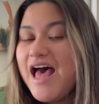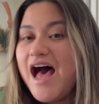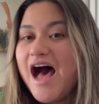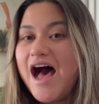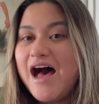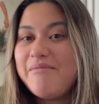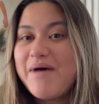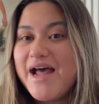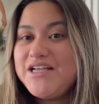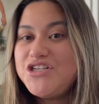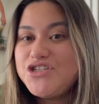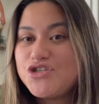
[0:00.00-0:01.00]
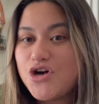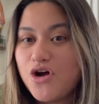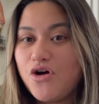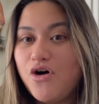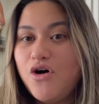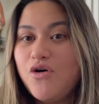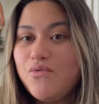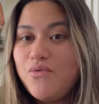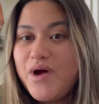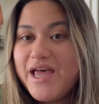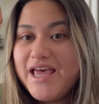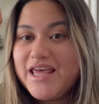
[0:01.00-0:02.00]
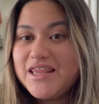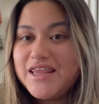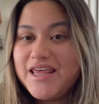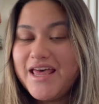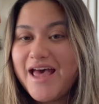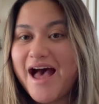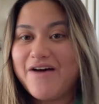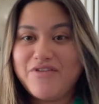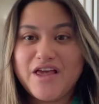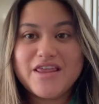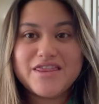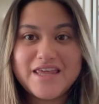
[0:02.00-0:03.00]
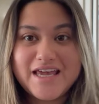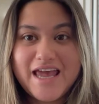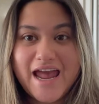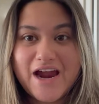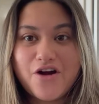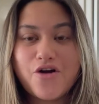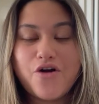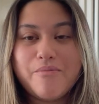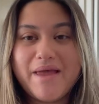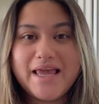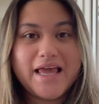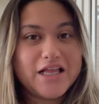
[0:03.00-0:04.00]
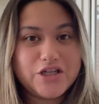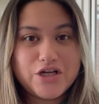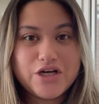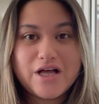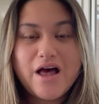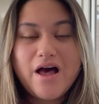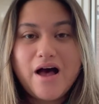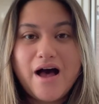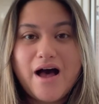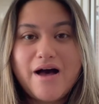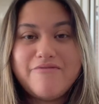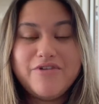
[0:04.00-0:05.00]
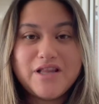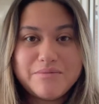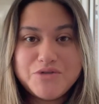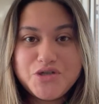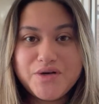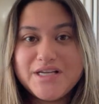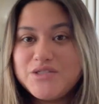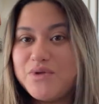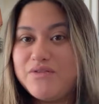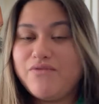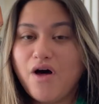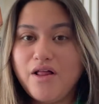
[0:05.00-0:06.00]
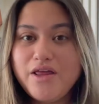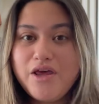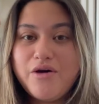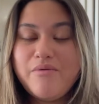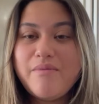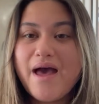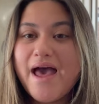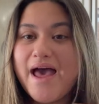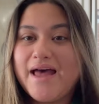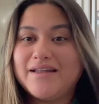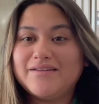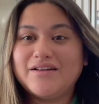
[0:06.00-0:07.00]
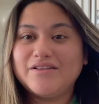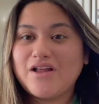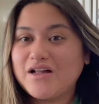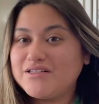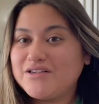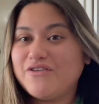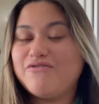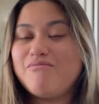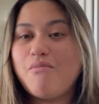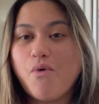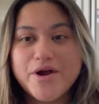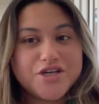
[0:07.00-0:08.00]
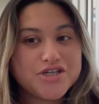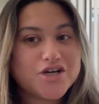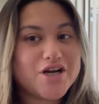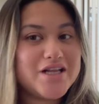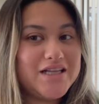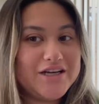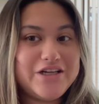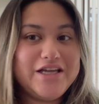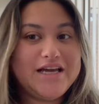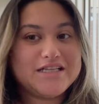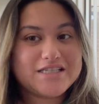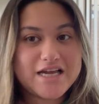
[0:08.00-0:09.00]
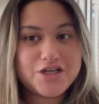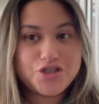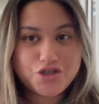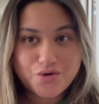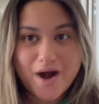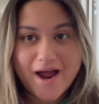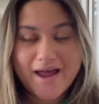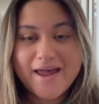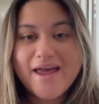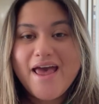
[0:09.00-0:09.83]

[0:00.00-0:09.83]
I struggle with having thick hair or making it look voluptuous with volume and lots of moisture. Clearly, it's like dry.